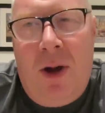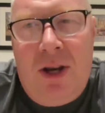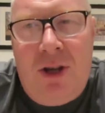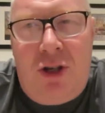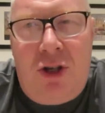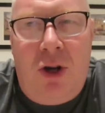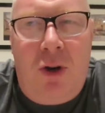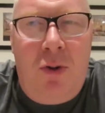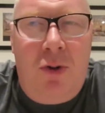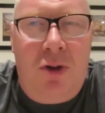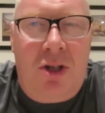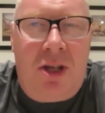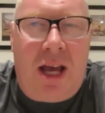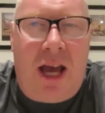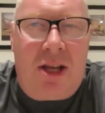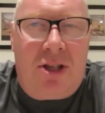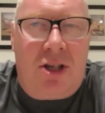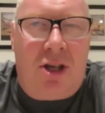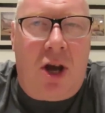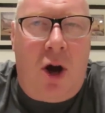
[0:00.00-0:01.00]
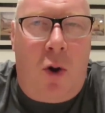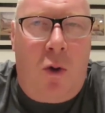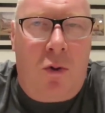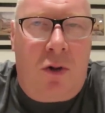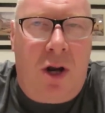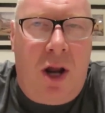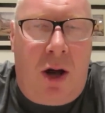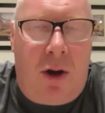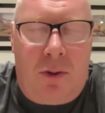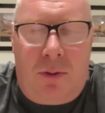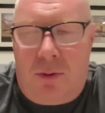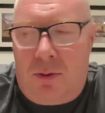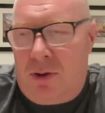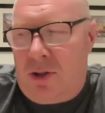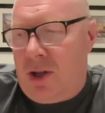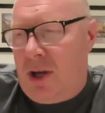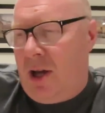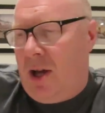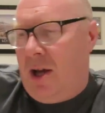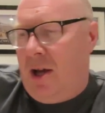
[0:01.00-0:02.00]
When June gets a cold
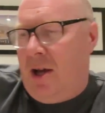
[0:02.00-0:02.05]
nose,